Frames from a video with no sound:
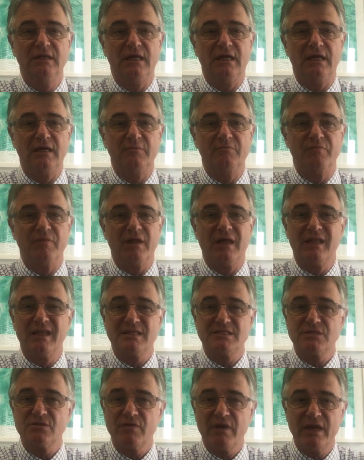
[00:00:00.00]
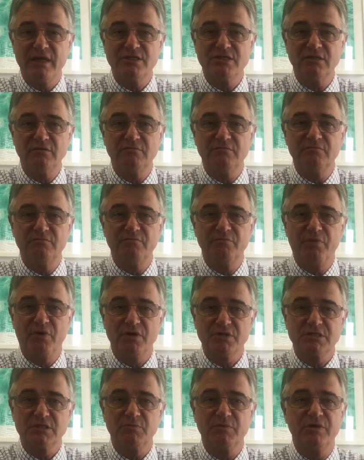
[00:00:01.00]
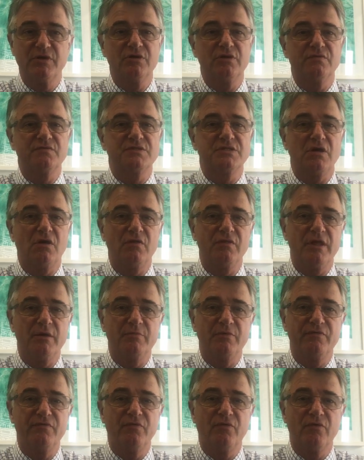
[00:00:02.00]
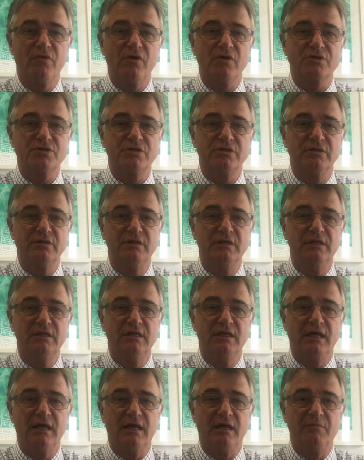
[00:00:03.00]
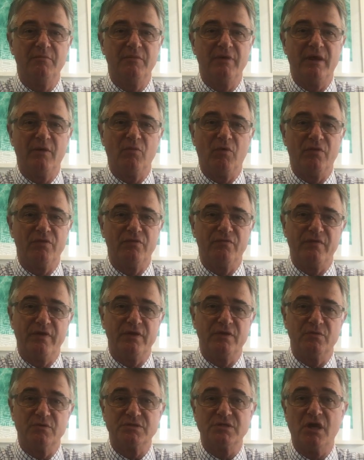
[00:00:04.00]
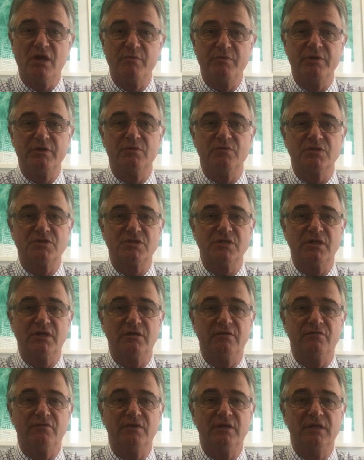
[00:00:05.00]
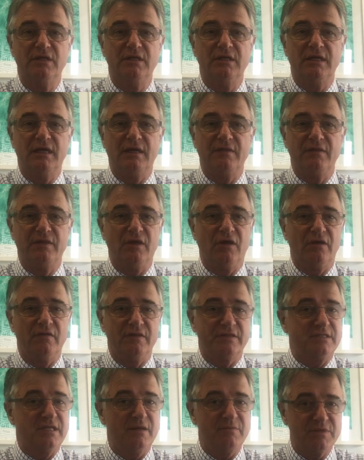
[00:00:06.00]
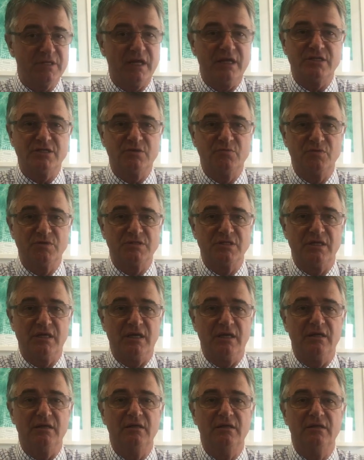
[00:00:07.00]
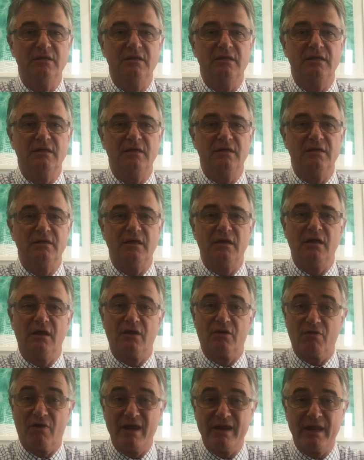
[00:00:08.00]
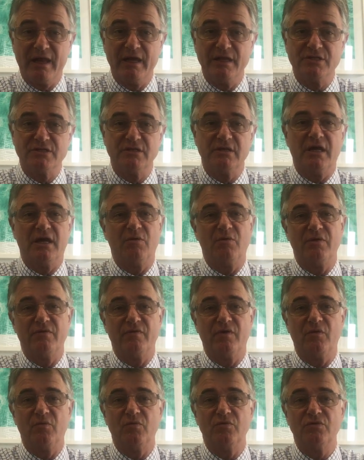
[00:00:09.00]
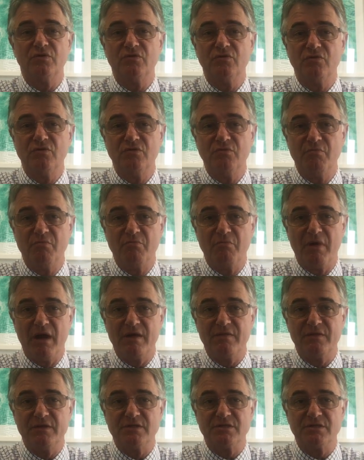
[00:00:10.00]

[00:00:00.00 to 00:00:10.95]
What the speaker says: A lesser agent possibly could have sold that before auction at what the vendor was hoping to achieve. And the temptation was there. A great agent, however, made the